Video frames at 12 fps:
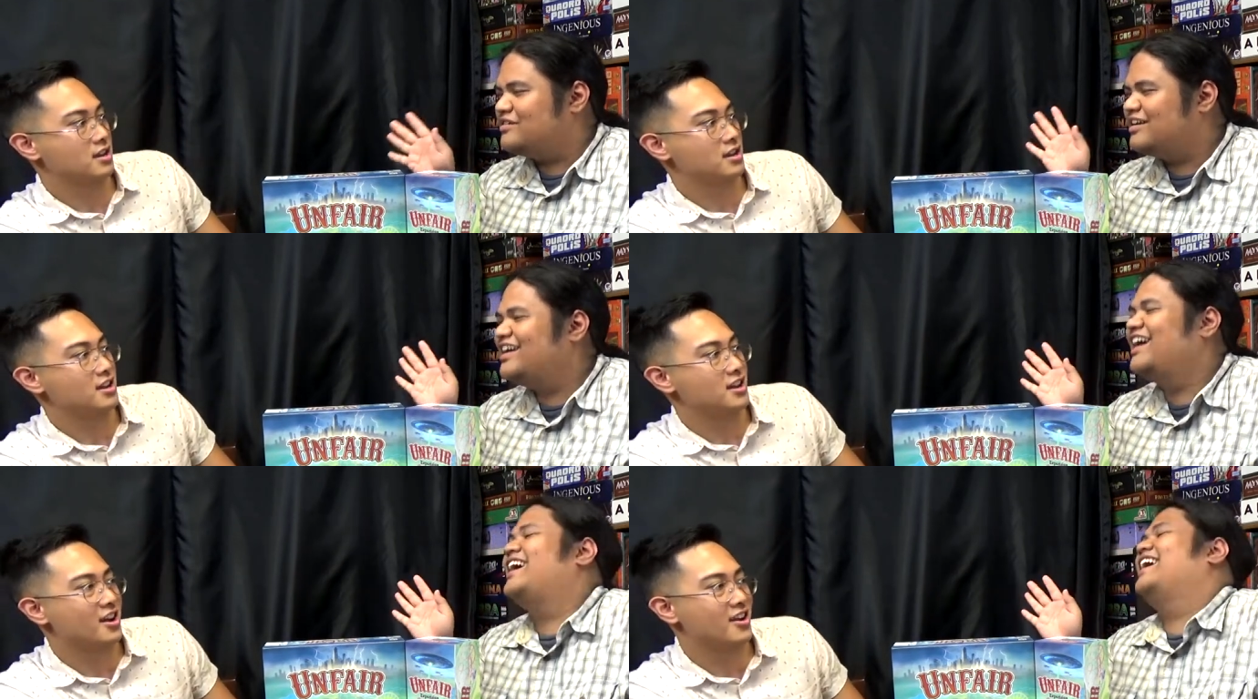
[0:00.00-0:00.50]

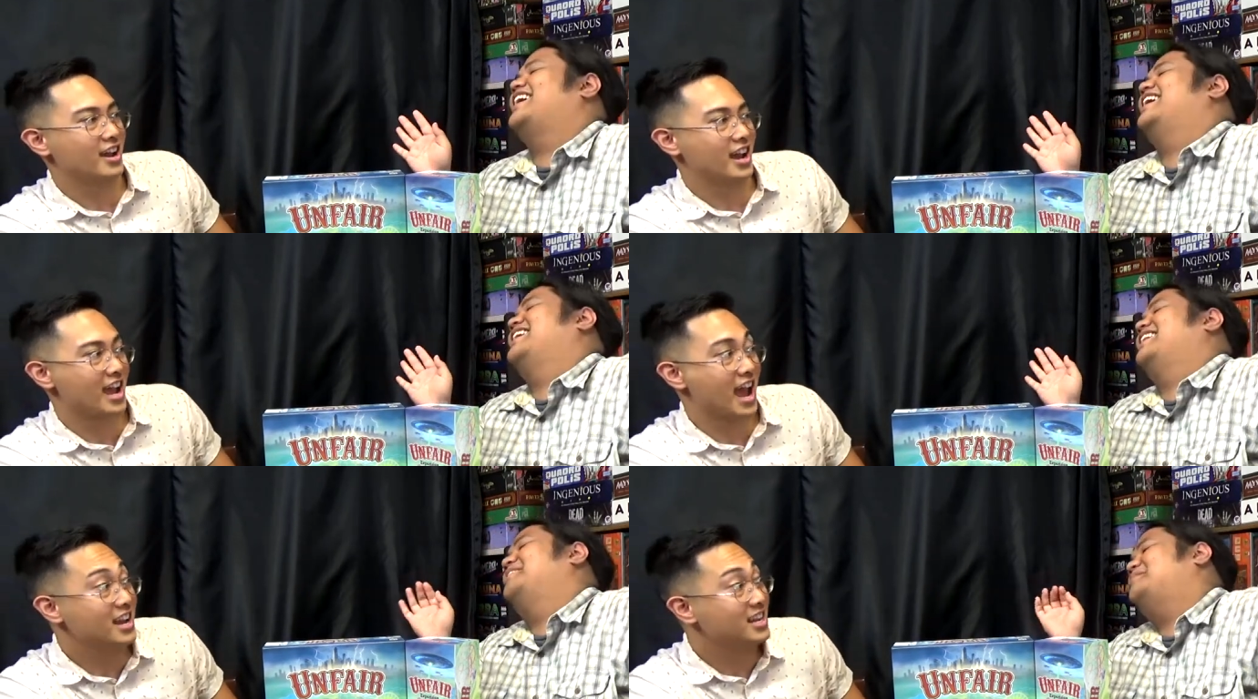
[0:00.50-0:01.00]
Speaker 1: Okay,
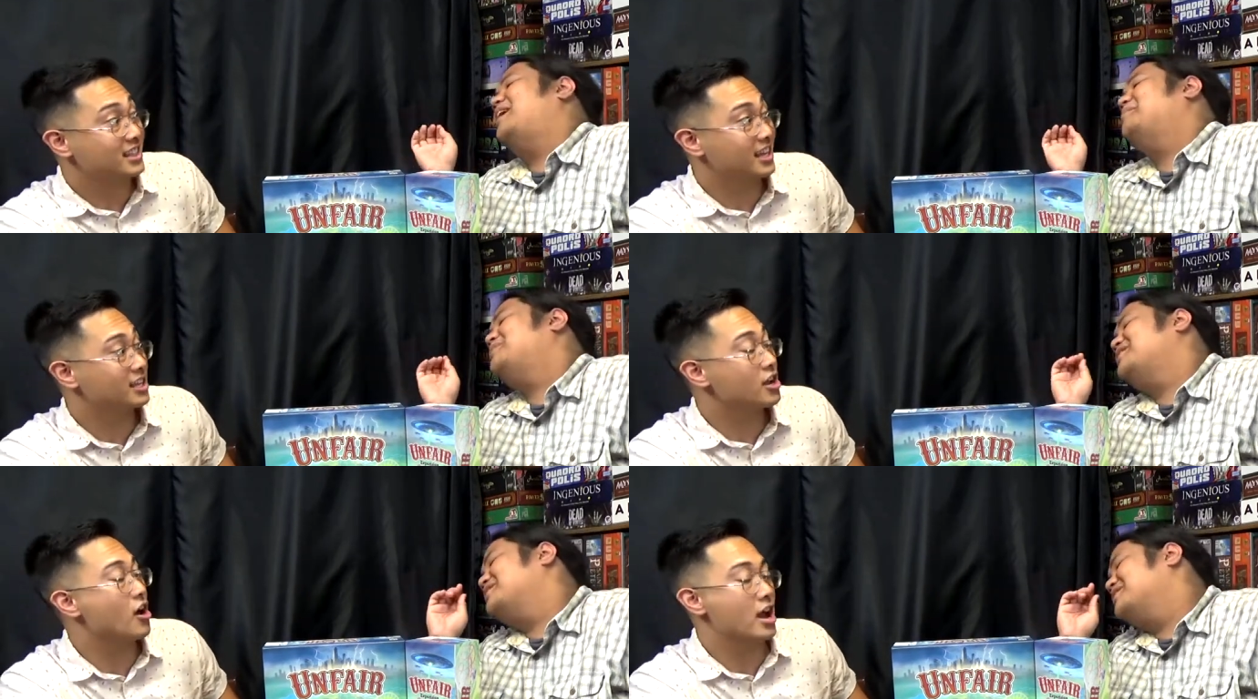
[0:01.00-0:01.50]

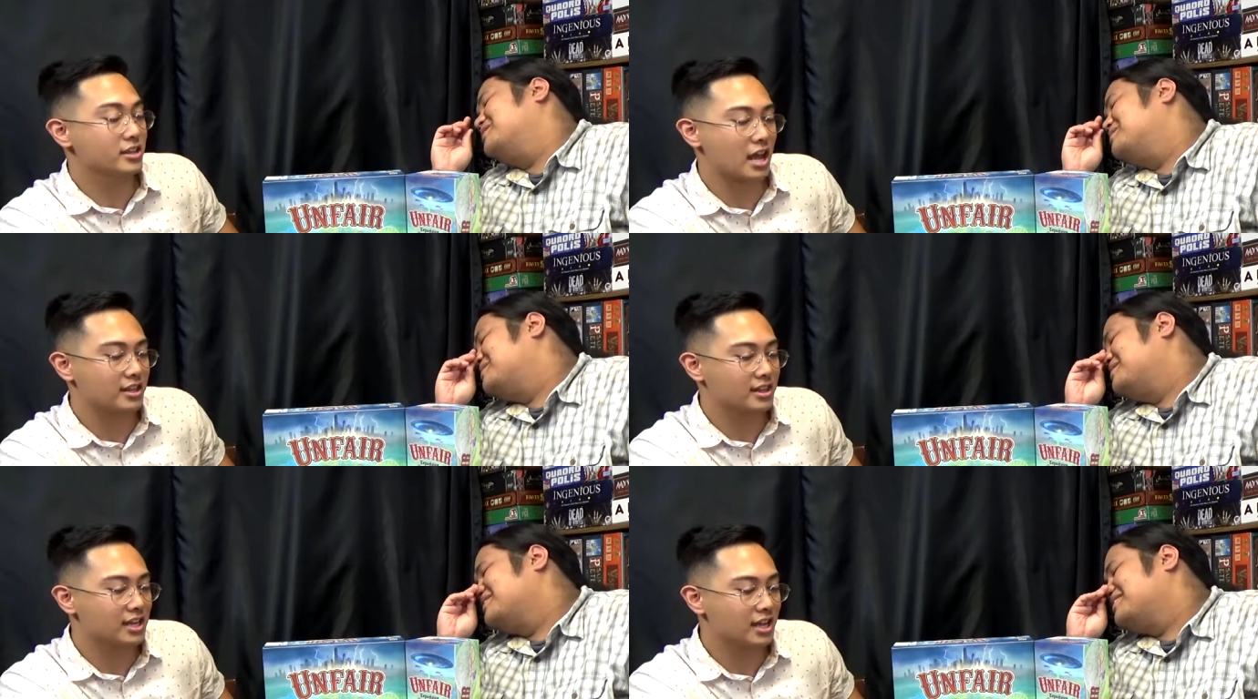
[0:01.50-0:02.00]
anything. No, I, I
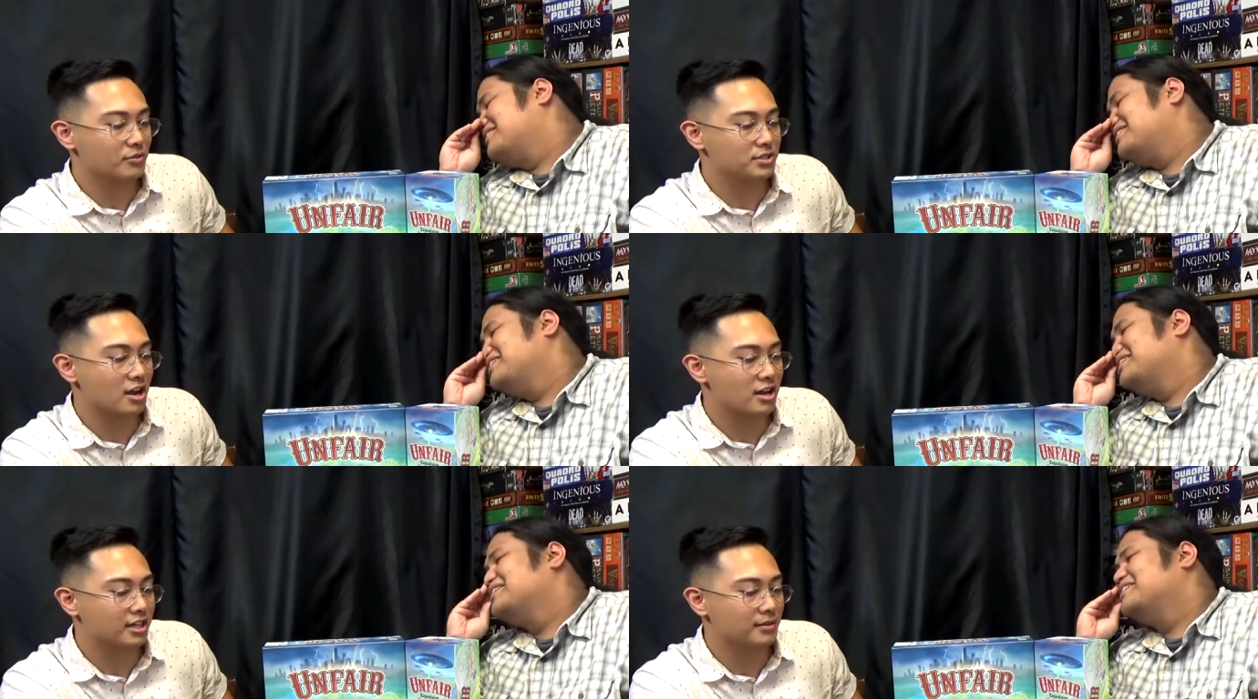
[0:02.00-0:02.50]
think I was
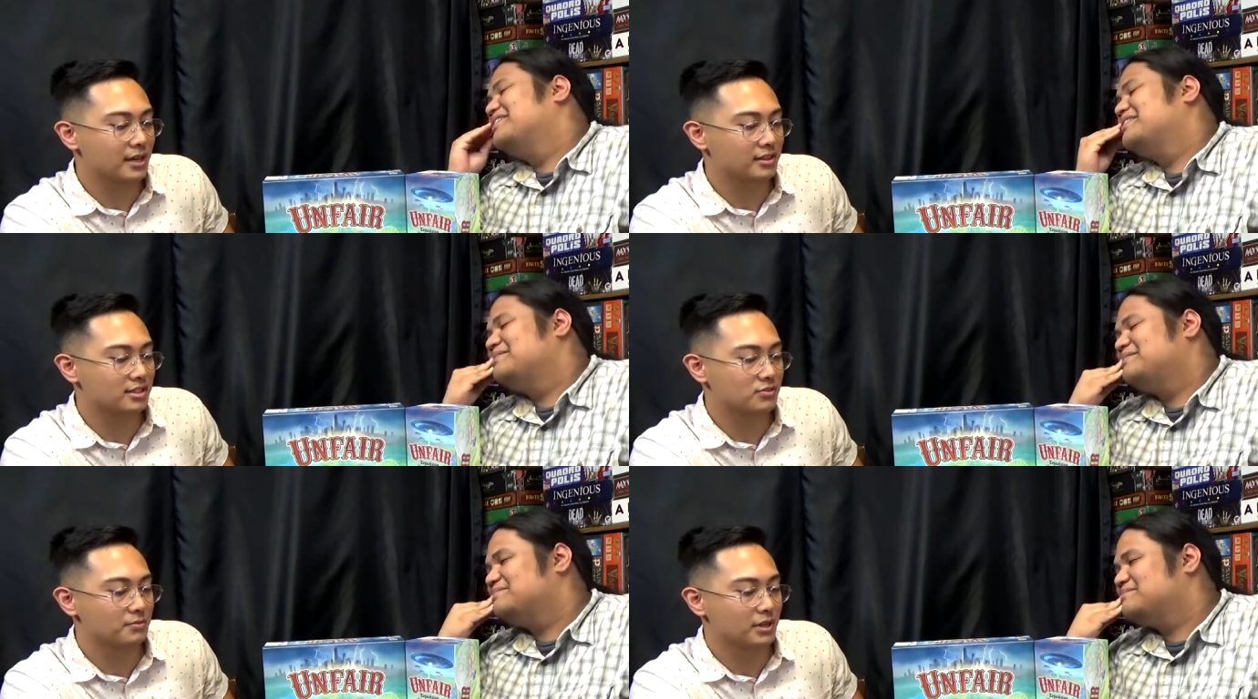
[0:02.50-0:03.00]
talking about
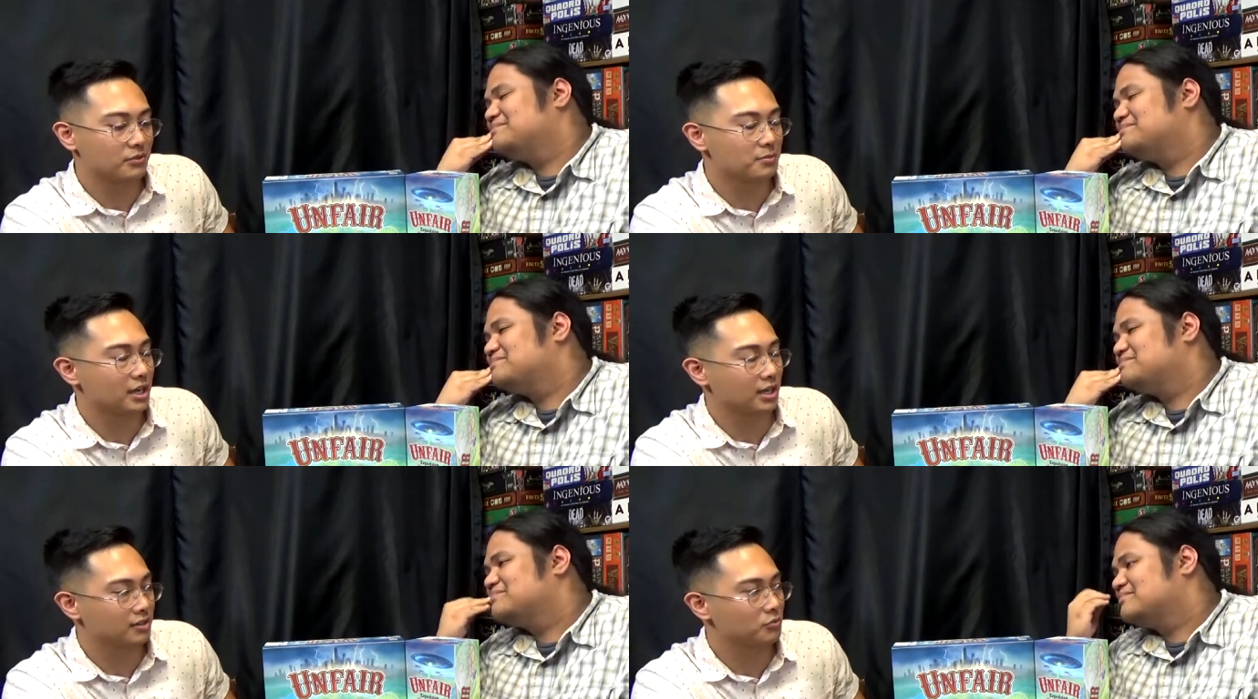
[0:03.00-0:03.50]
this with my
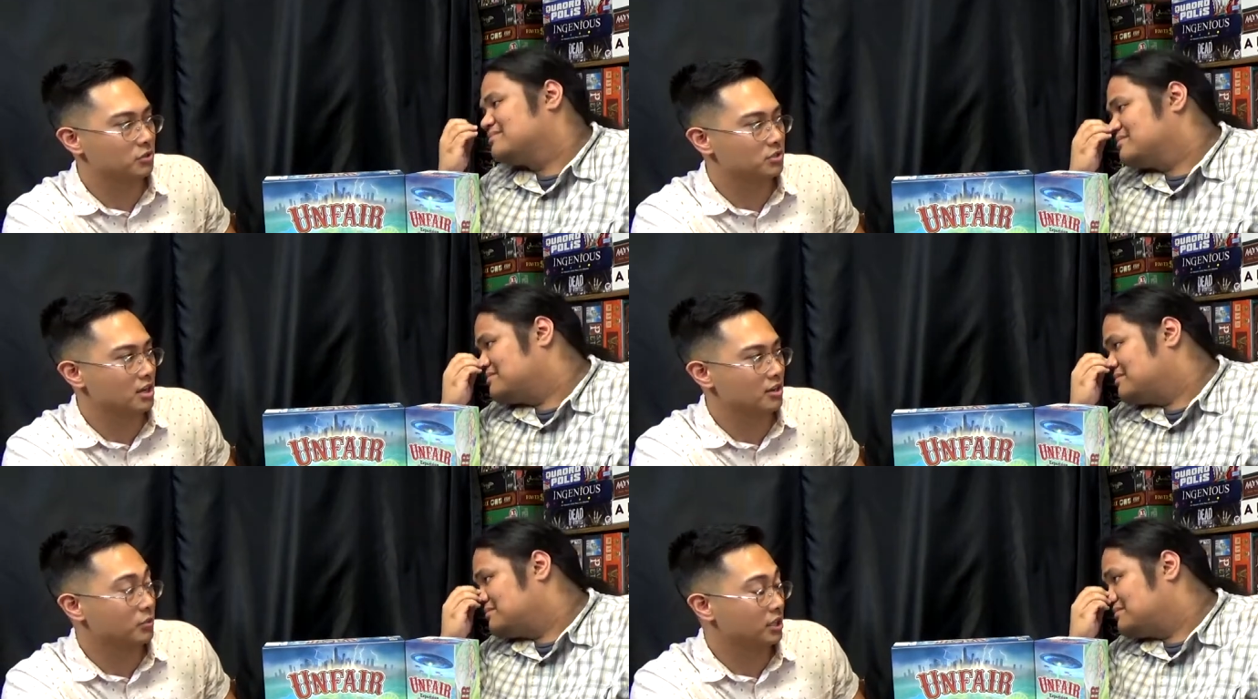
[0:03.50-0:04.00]
roommate and we were
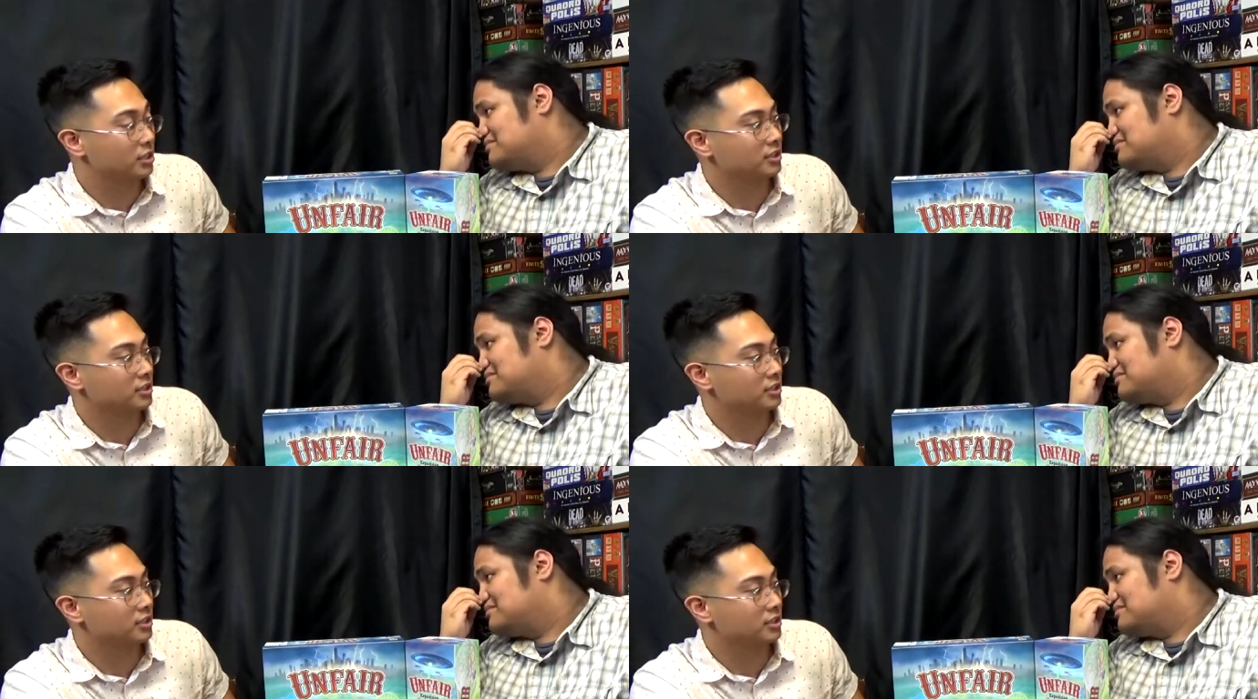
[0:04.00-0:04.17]
ta we looked